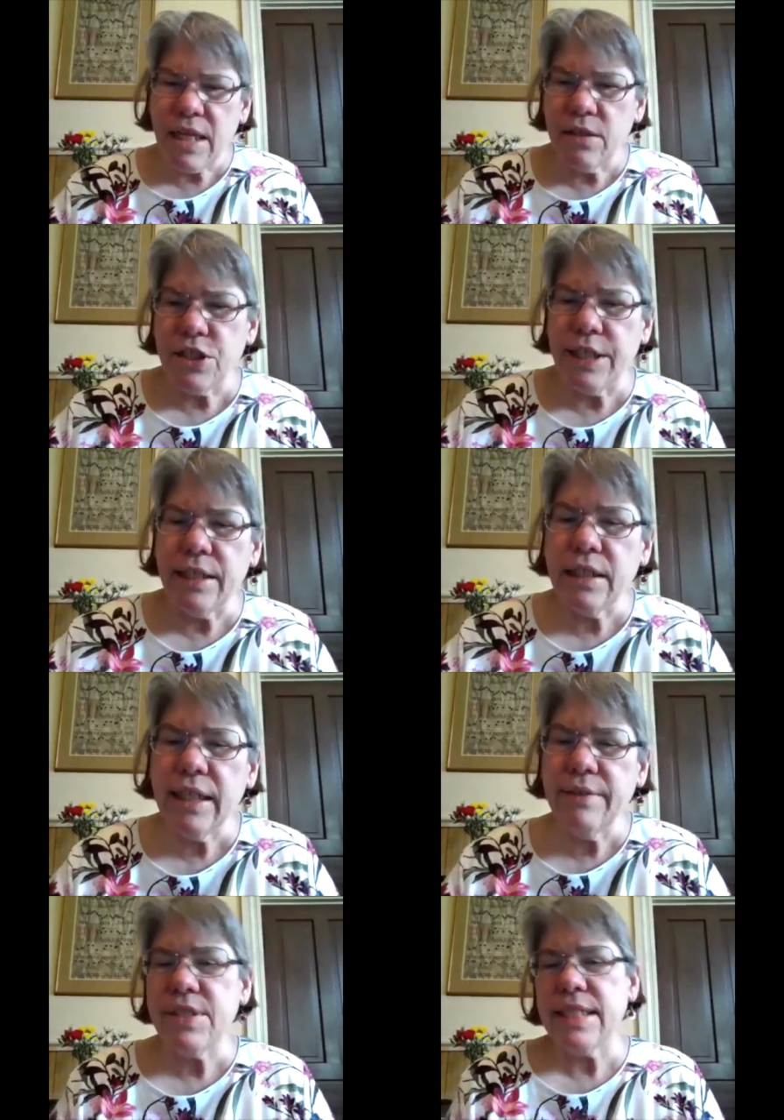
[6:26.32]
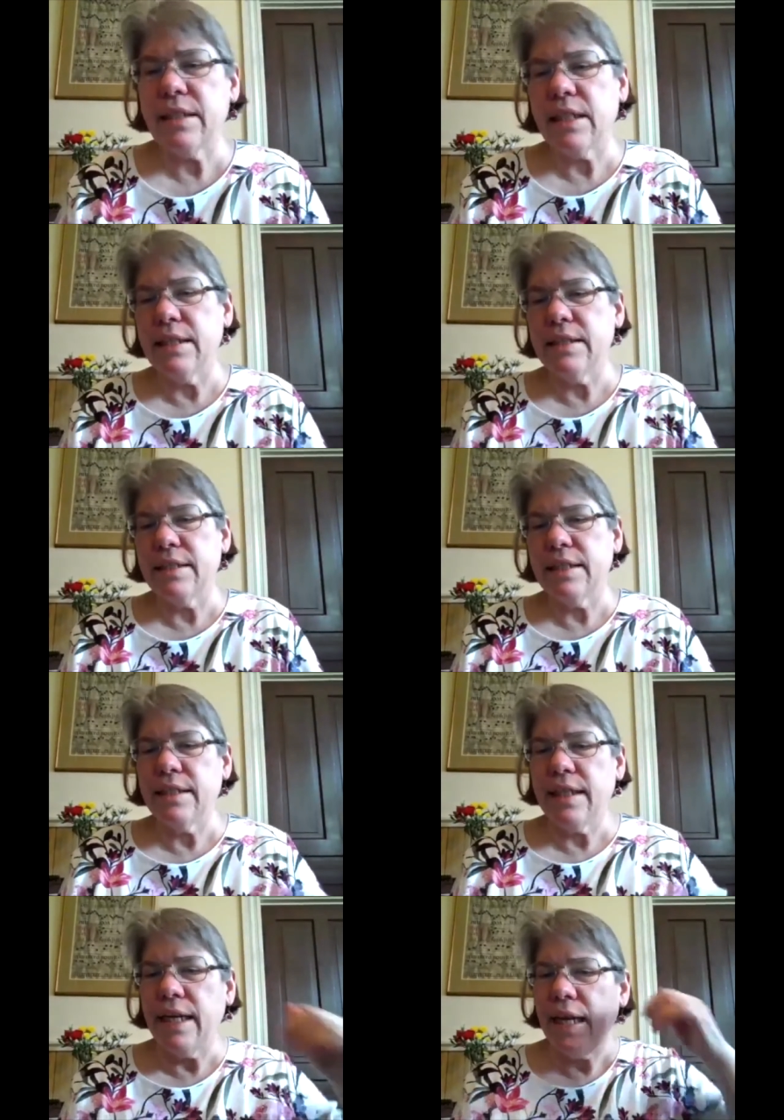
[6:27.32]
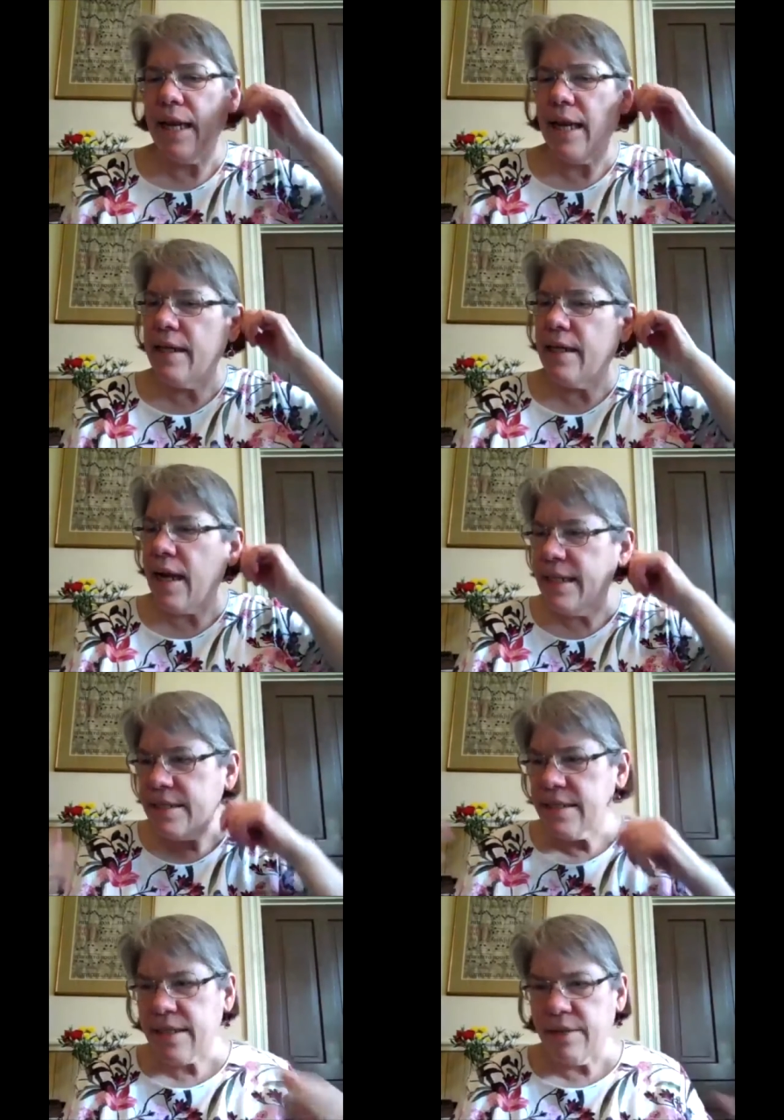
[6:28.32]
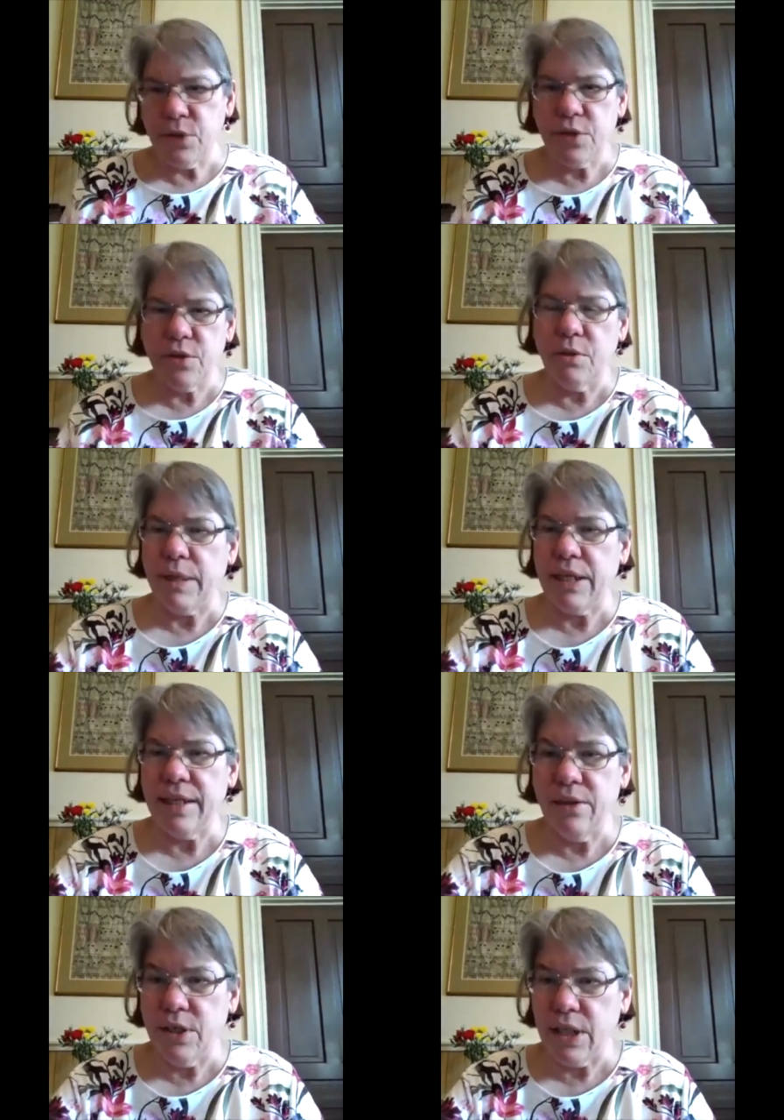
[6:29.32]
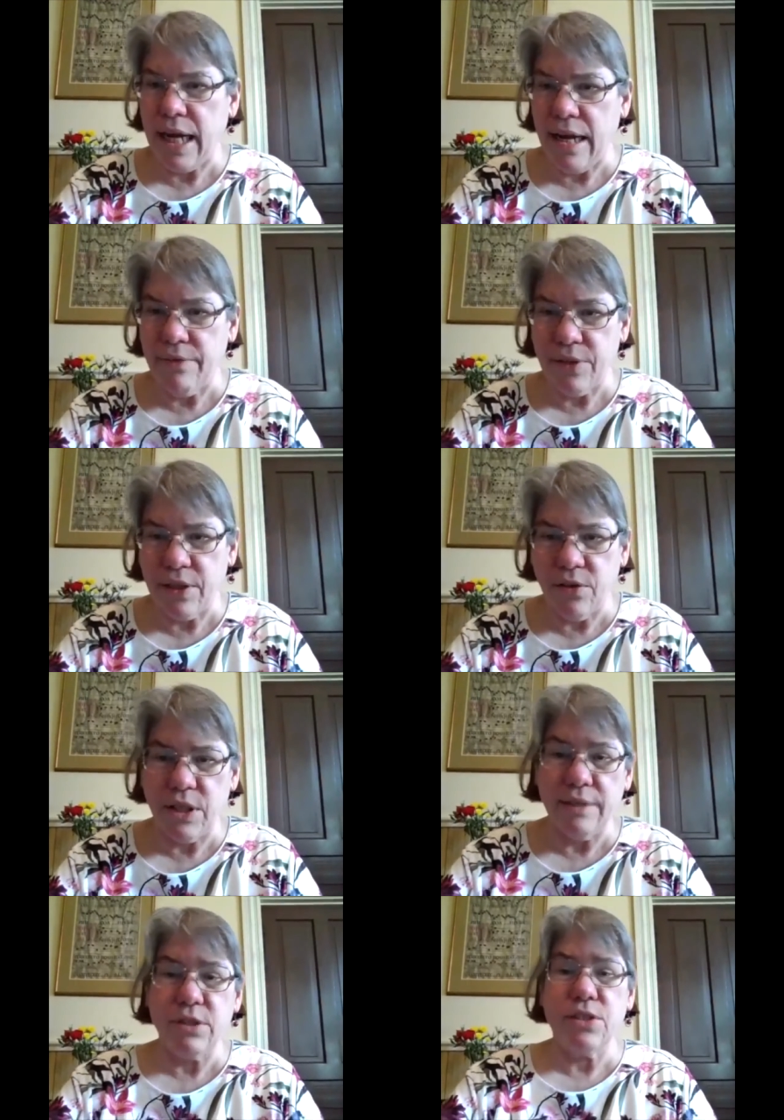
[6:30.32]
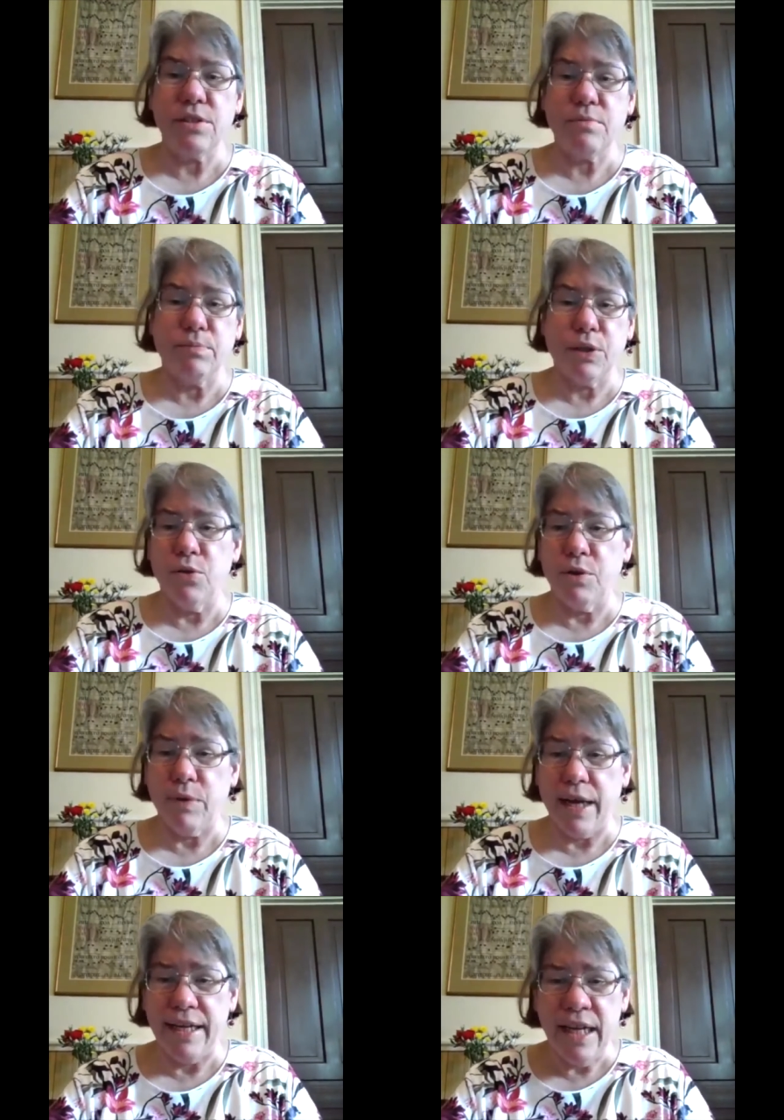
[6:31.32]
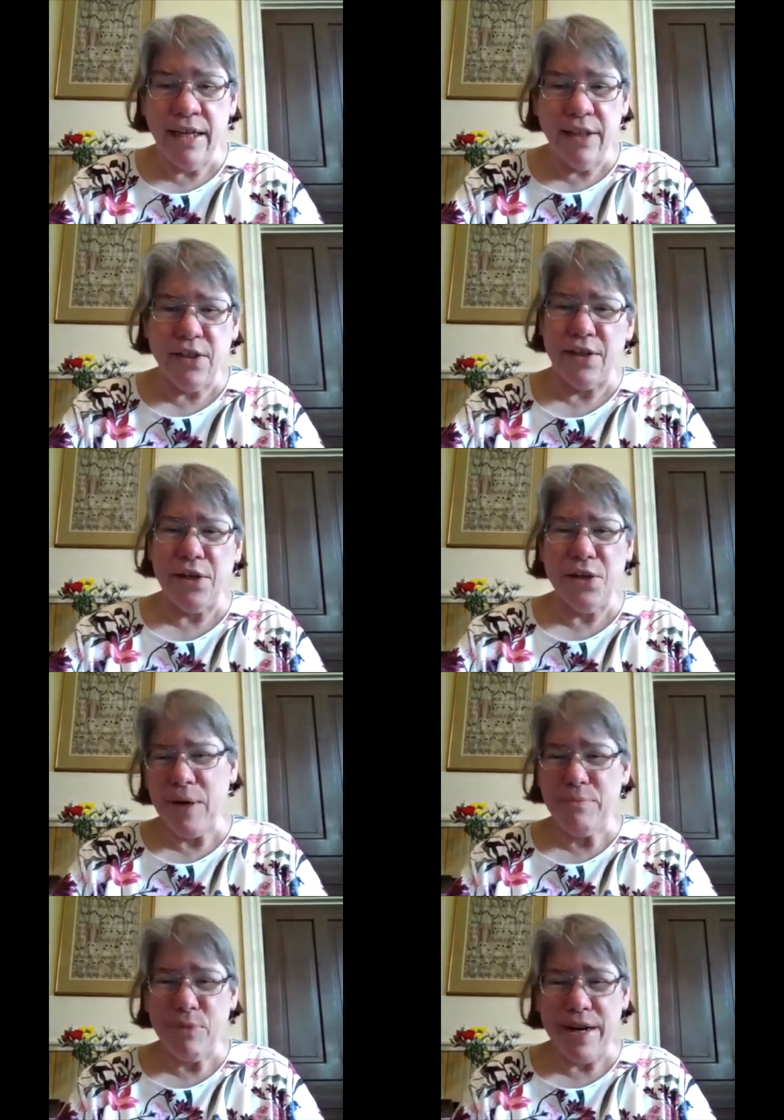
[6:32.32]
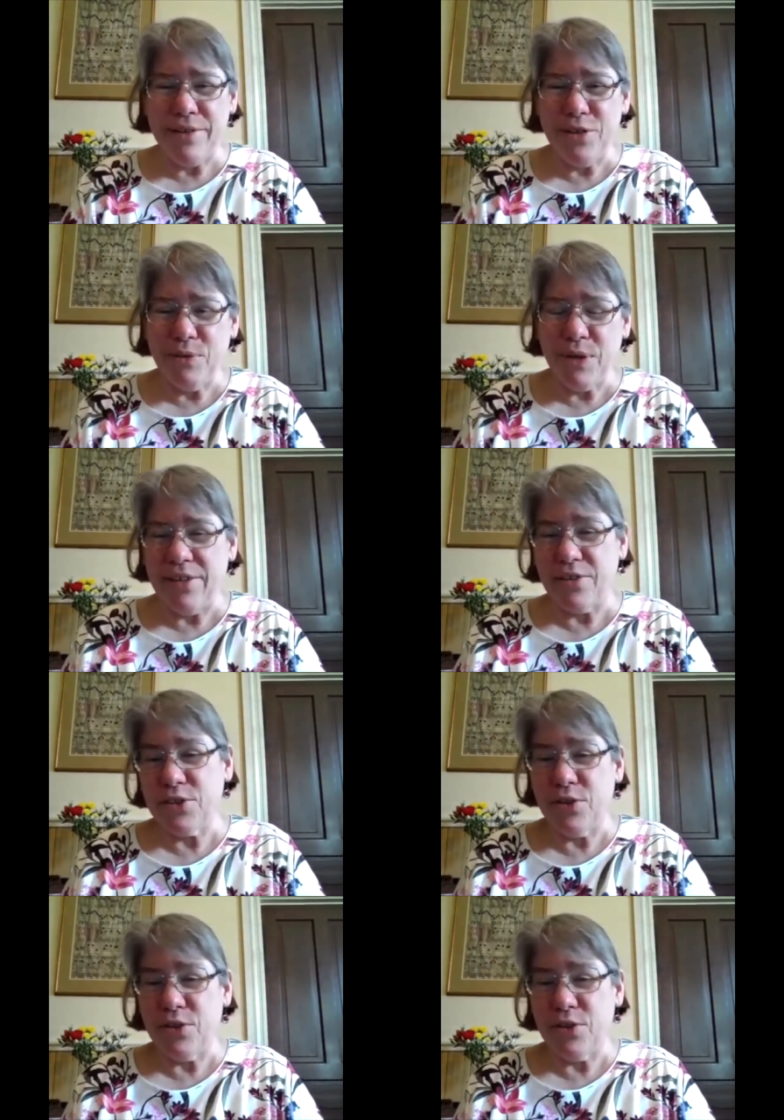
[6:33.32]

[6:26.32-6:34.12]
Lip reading: She lives in London, and I discovered her about a year and a half ago, and I was just blown away, thought, oh, a brand new writer.